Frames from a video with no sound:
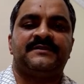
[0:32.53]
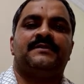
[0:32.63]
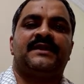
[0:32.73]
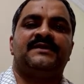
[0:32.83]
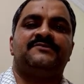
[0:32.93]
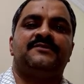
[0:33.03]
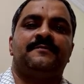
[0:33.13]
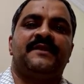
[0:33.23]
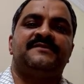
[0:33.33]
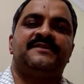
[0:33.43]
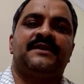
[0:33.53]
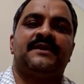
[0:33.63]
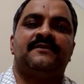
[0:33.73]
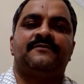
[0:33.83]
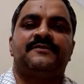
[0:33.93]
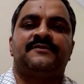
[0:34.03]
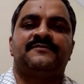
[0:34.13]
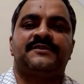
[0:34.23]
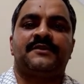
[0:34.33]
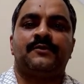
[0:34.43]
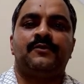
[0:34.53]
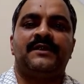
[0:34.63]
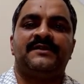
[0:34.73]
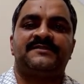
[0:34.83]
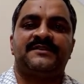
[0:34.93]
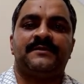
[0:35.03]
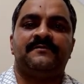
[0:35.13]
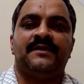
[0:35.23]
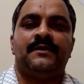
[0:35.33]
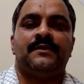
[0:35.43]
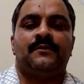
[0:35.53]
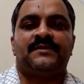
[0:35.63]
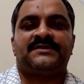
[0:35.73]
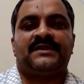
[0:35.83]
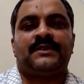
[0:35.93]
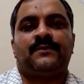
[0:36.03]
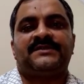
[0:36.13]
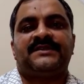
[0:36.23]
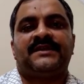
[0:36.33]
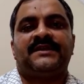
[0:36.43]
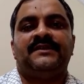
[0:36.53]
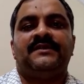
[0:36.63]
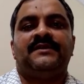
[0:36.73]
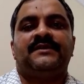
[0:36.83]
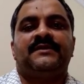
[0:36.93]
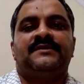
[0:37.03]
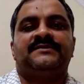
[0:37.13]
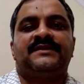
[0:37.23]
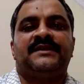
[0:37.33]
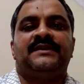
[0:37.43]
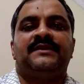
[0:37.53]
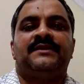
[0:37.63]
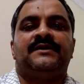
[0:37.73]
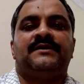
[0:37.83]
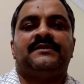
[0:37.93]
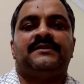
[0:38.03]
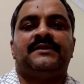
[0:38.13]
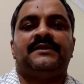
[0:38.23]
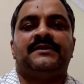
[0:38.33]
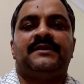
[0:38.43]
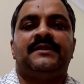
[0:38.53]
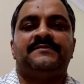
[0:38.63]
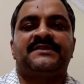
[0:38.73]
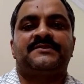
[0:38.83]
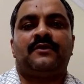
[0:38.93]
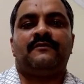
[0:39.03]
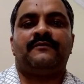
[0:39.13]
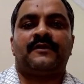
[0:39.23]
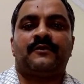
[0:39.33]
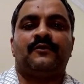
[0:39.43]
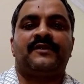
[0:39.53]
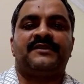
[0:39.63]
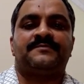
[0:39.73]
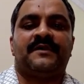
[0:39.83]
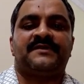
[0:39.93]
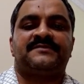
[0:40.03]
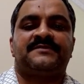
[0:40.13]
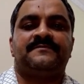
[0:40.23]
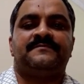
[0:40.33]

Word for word: Thanks to the painstaking efforts of Shri Raghu and his team, we started once again seeing the glimpses of our glorious past.